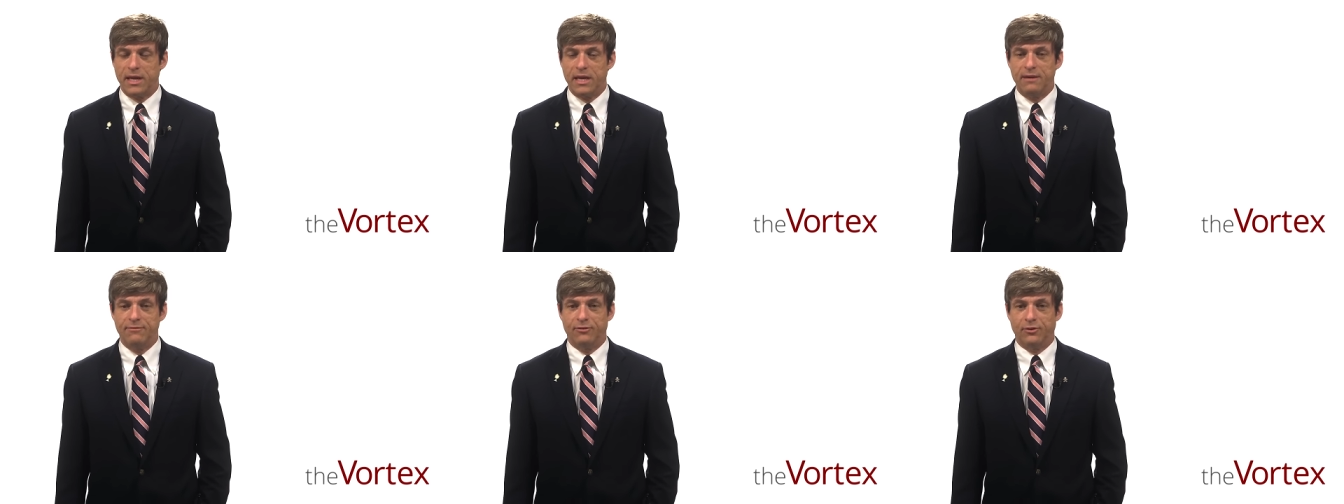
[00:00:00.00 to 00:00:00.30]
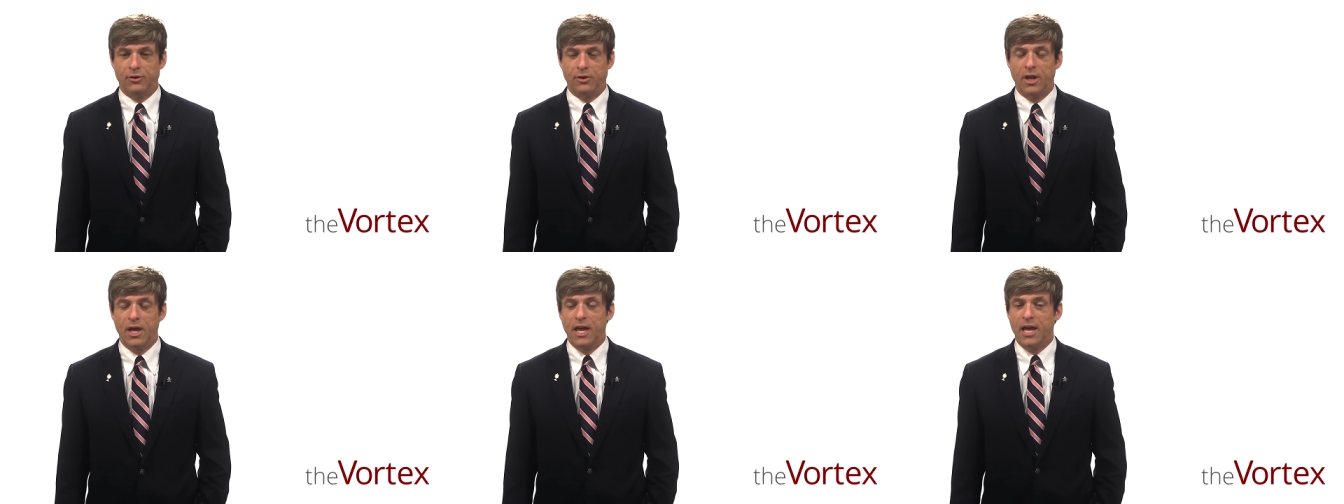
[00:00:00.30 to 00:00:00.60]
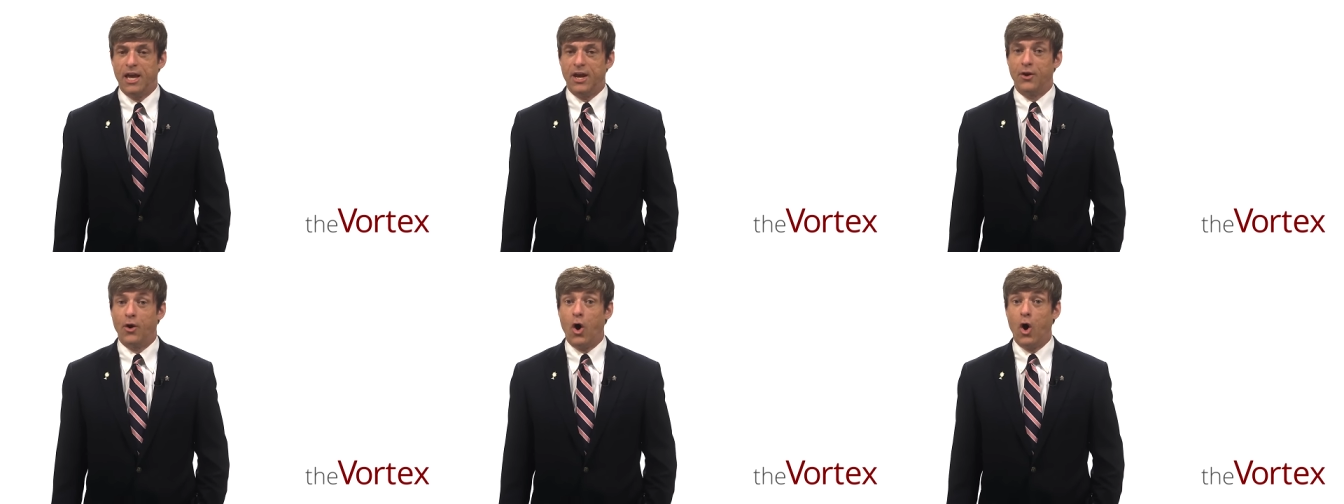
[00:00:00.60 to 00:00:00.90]
evil
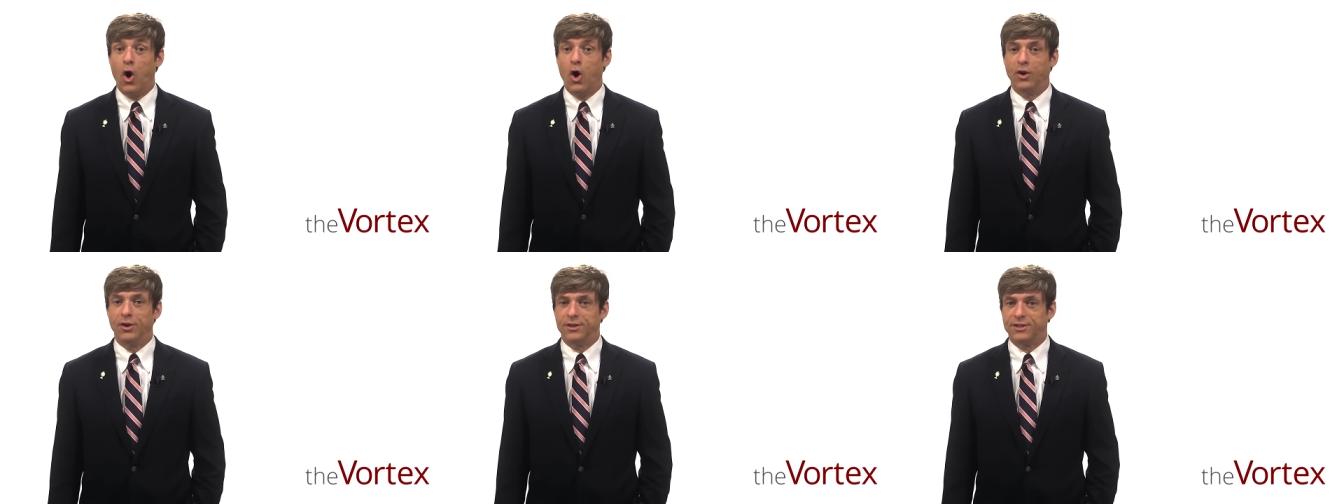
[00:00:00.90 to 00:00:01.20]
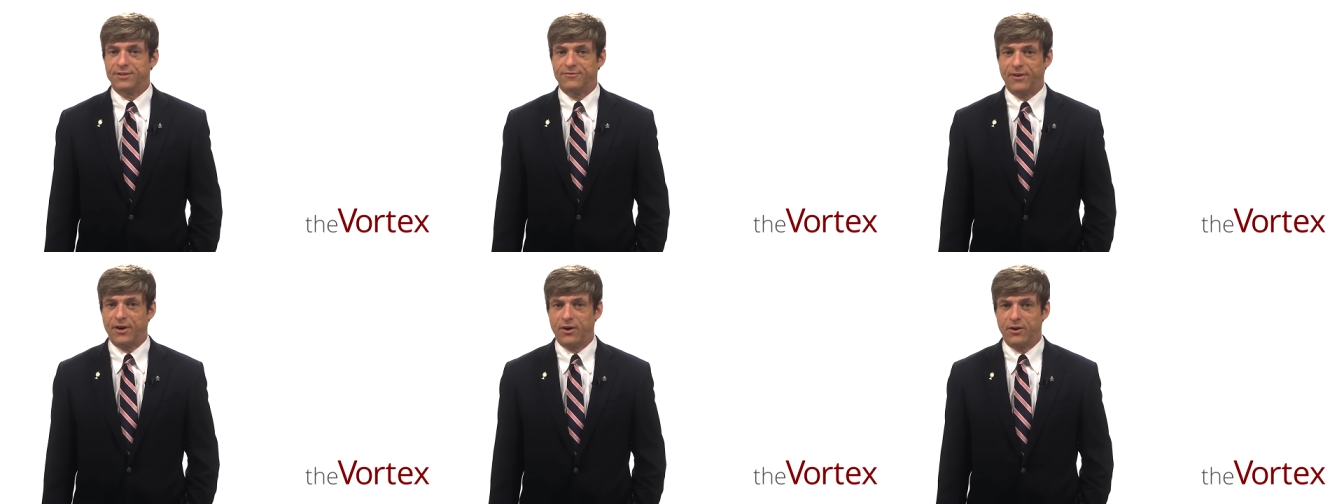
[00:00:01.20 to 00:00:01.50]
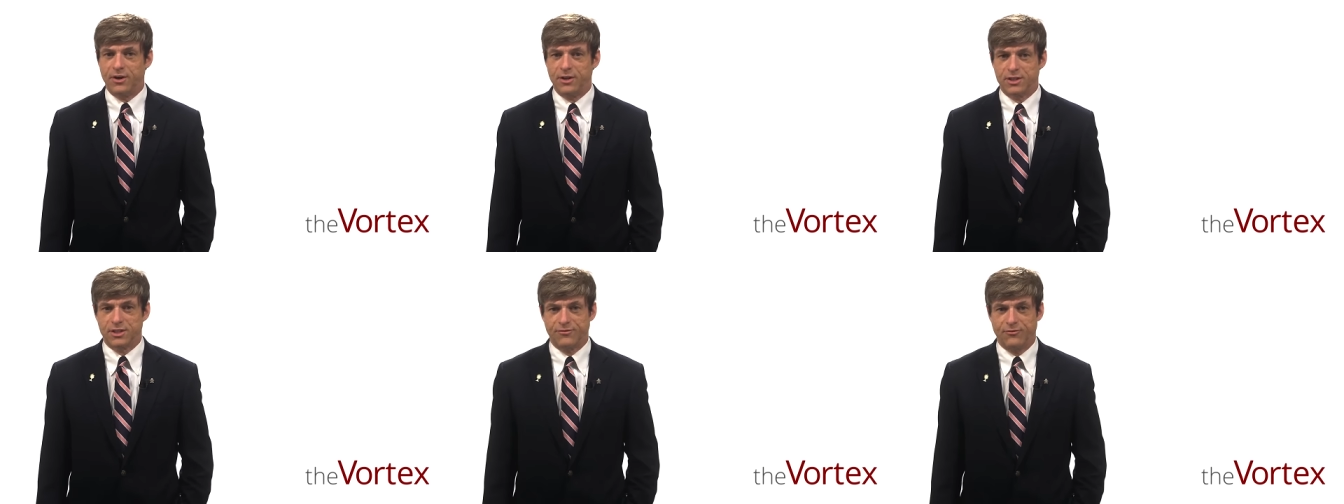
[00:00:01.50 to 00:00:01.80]
in all its
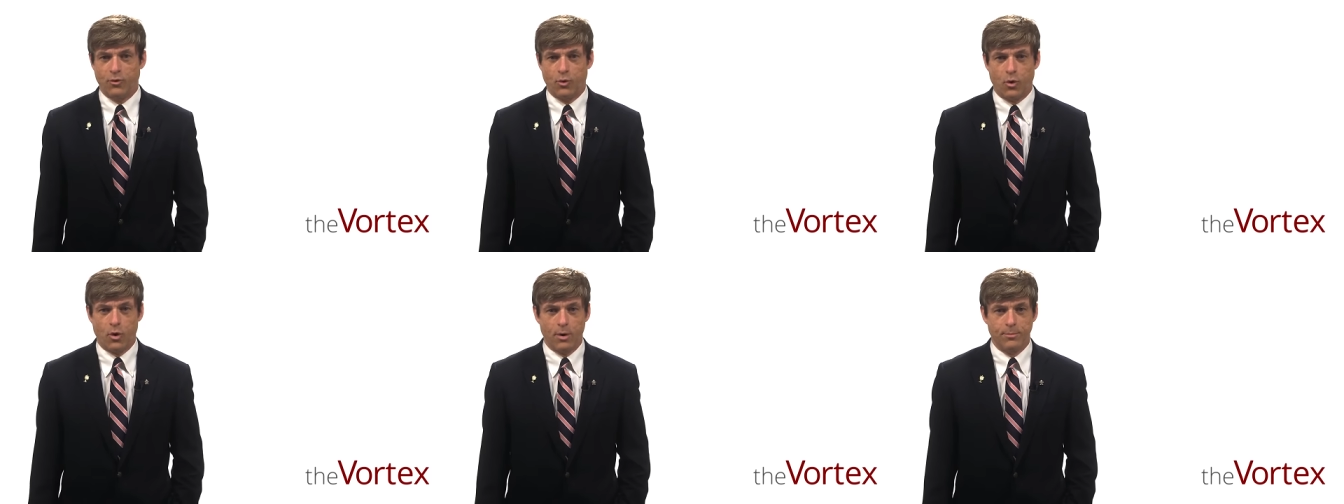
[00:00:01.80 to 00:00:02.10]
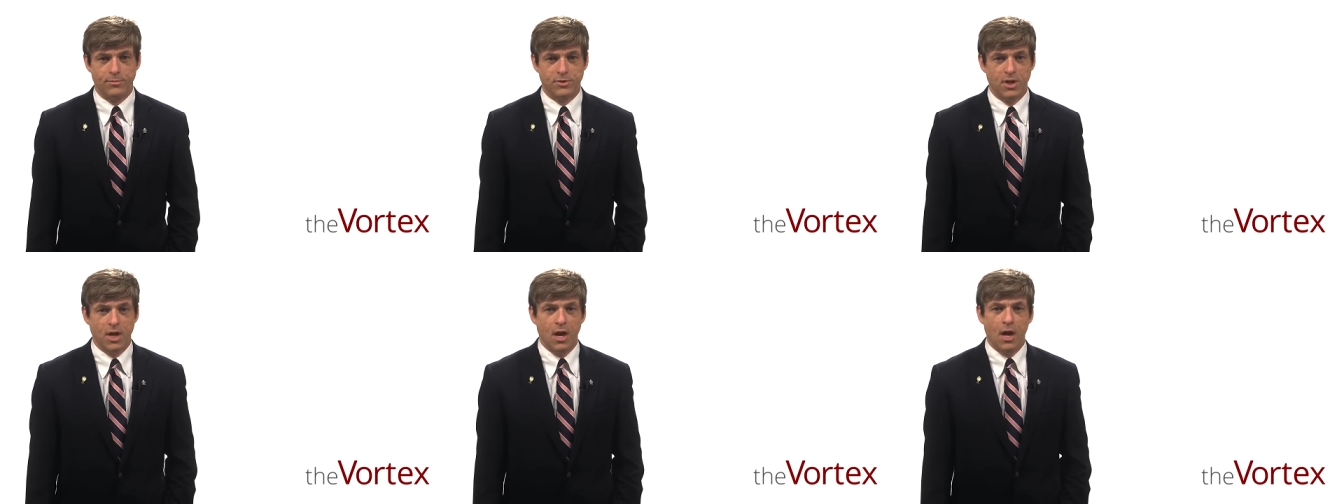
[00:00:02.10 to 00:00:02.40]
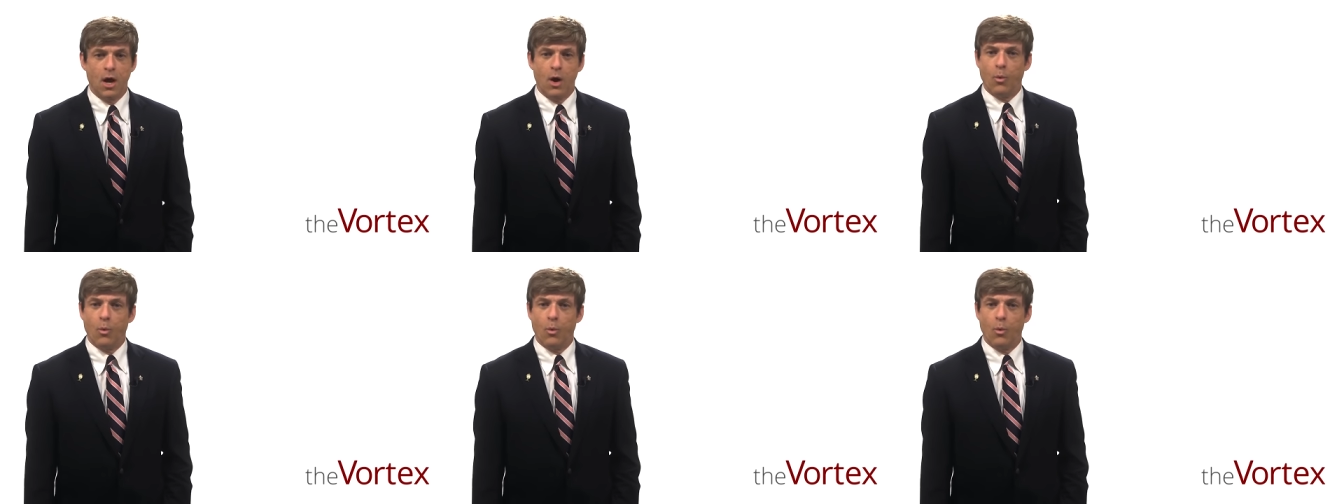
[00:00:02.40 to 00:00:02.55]
various forms?